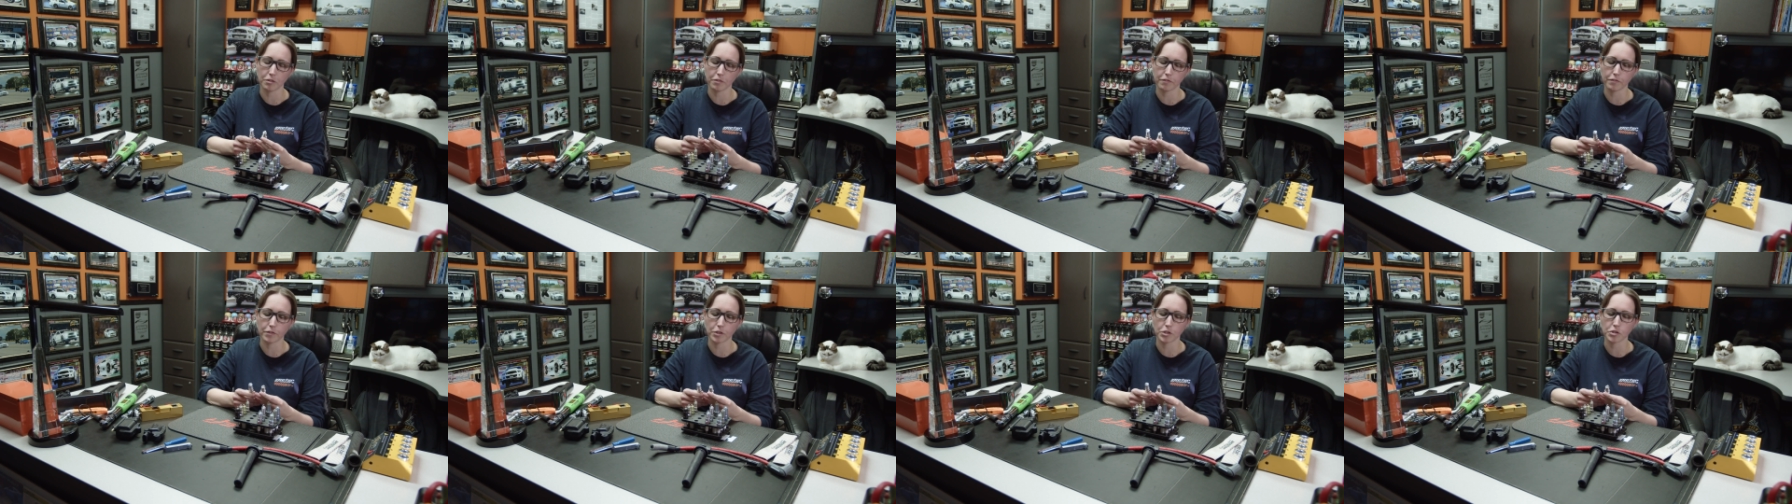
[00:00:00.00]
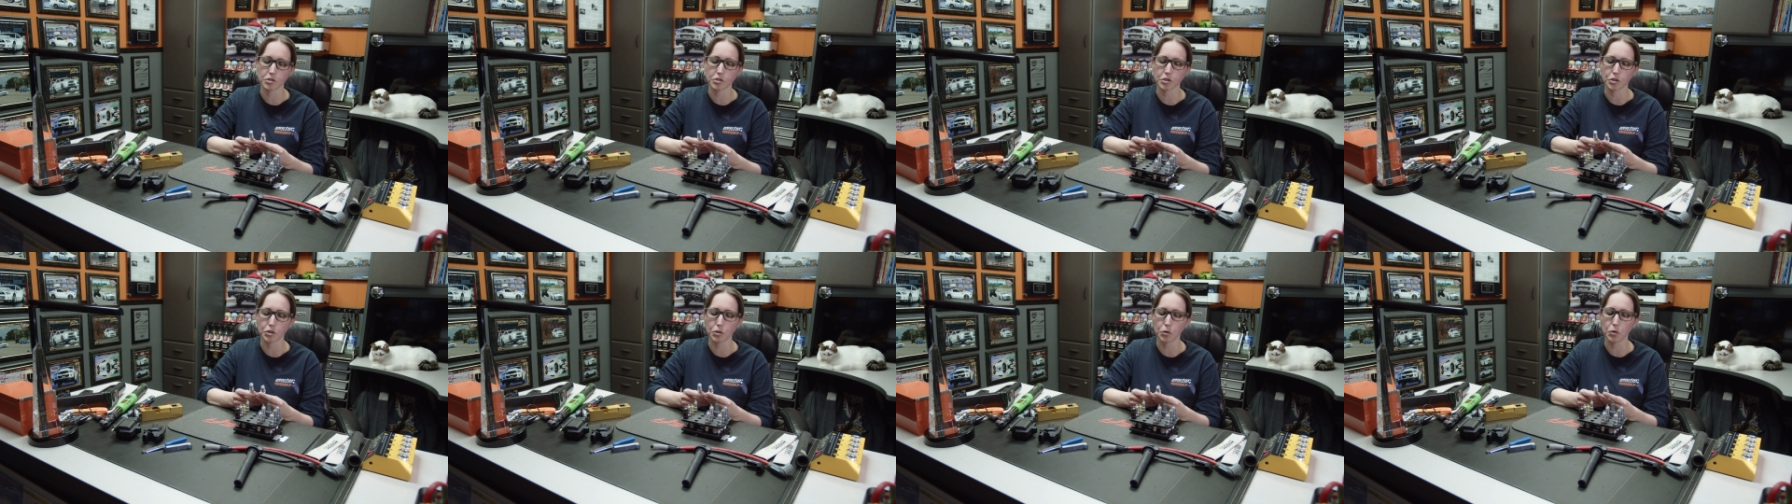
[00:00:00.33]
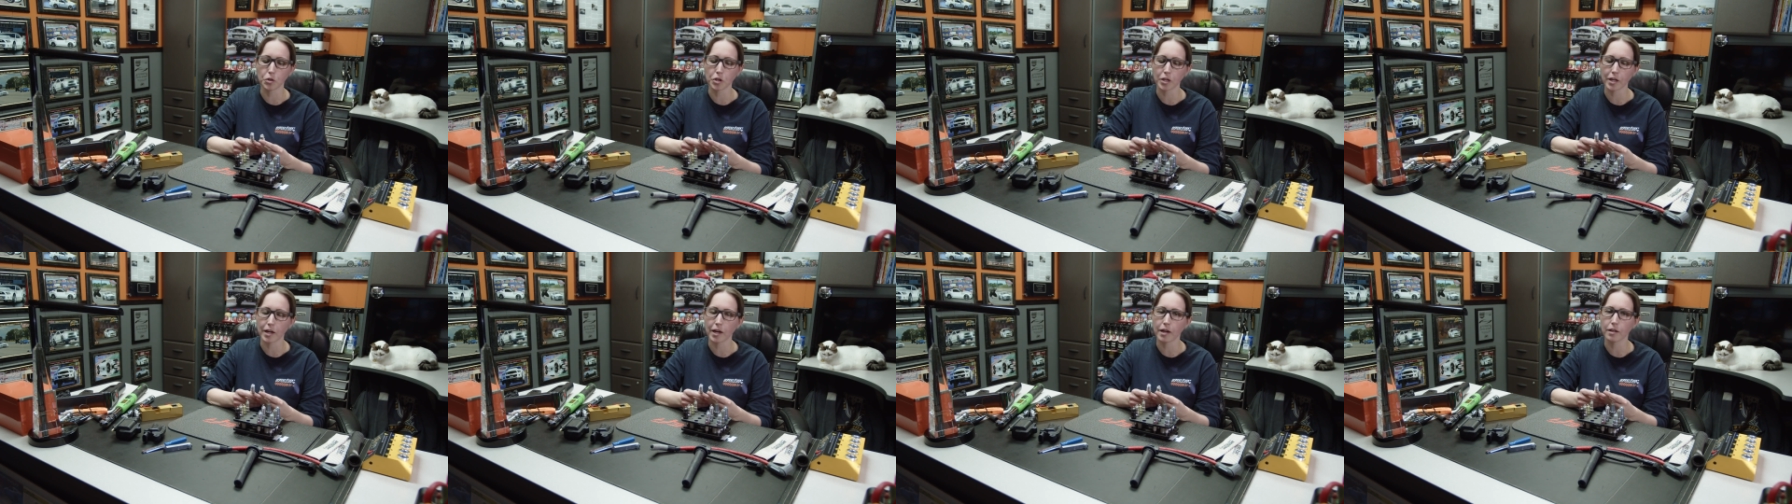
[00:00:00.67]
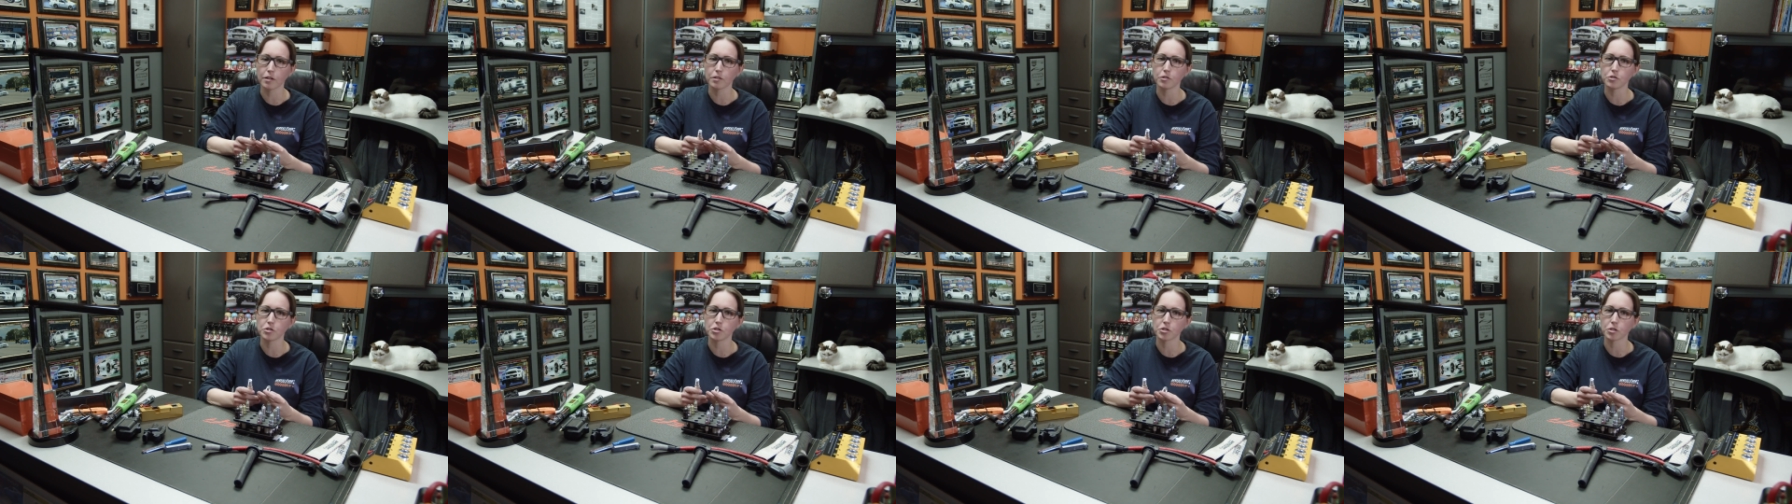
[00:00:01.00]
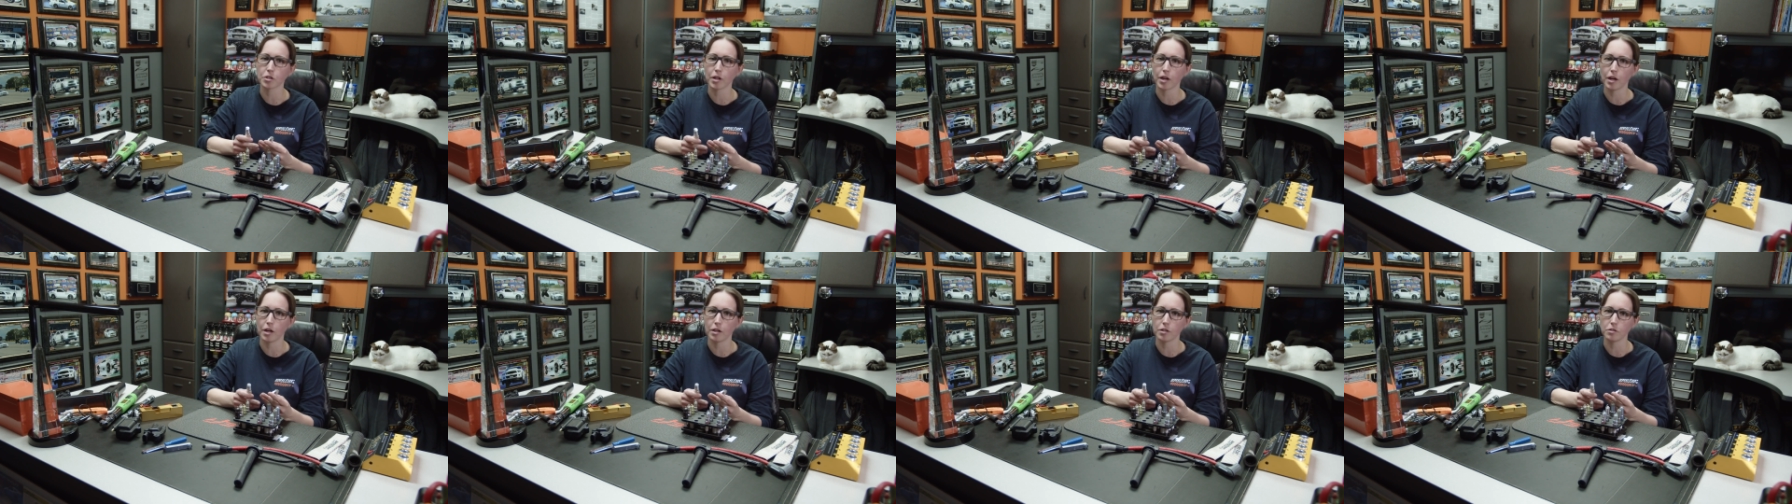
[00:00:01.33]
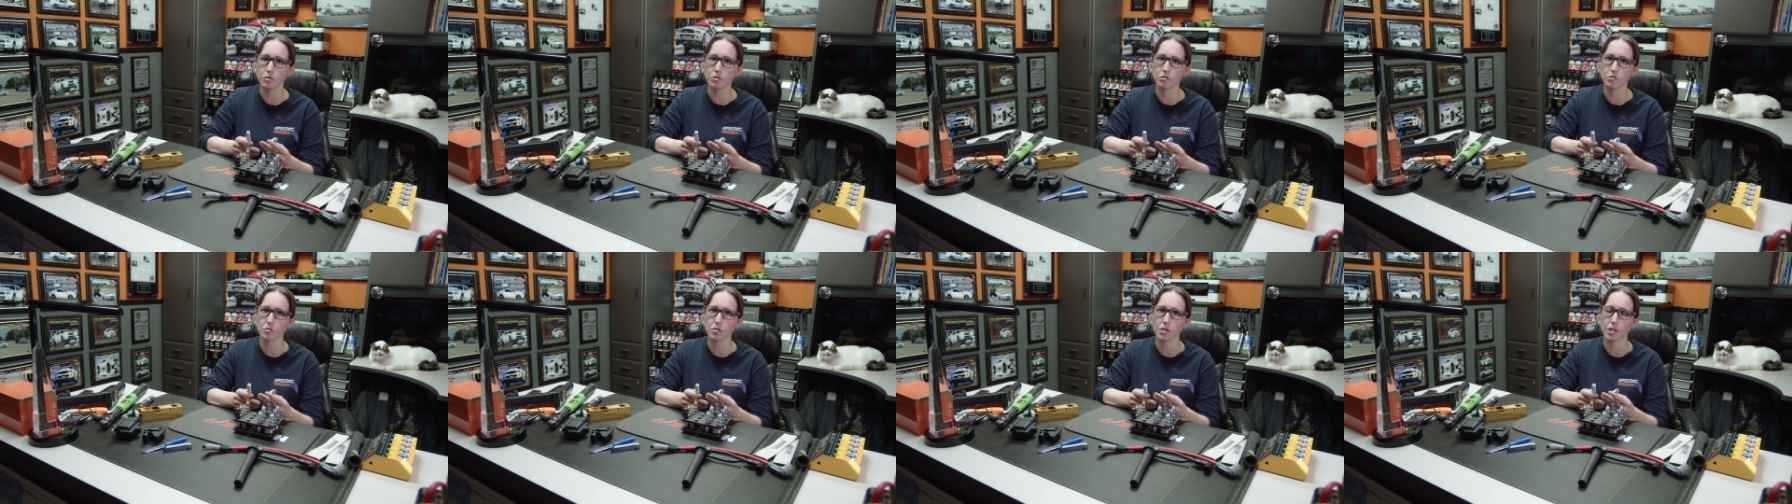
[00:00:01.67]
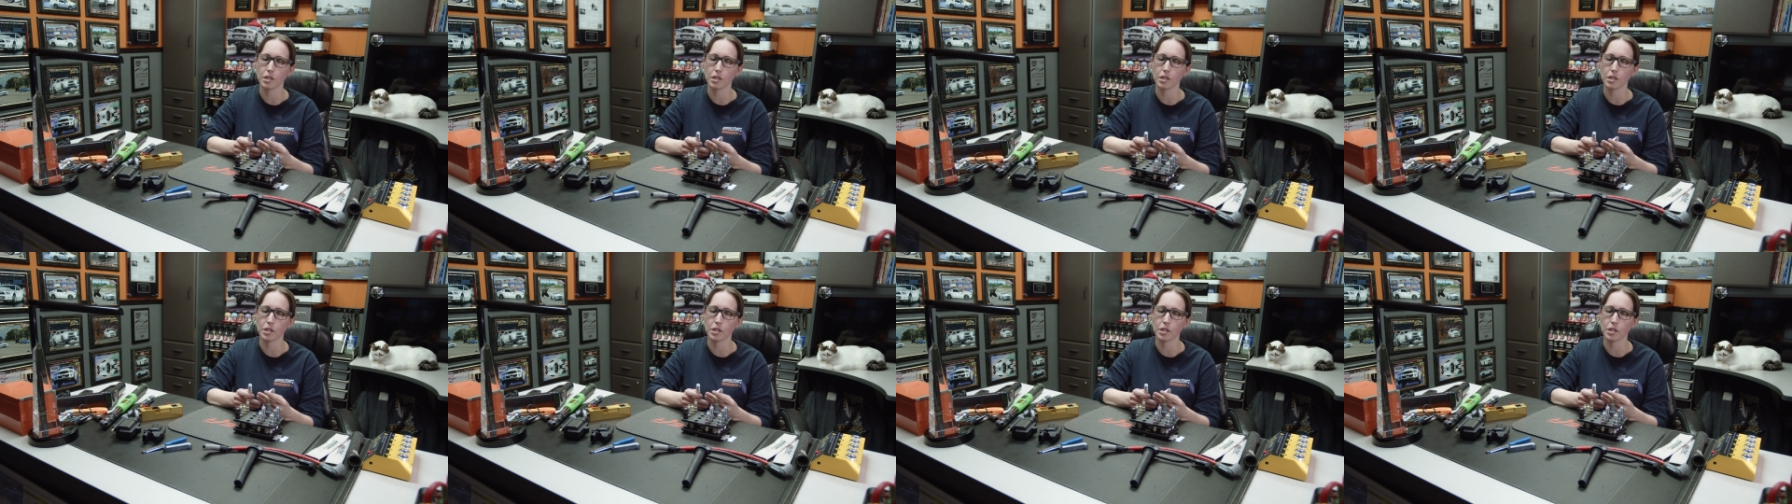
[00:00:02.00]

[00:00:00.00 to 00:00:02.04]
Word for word: the first thing you look at is your heads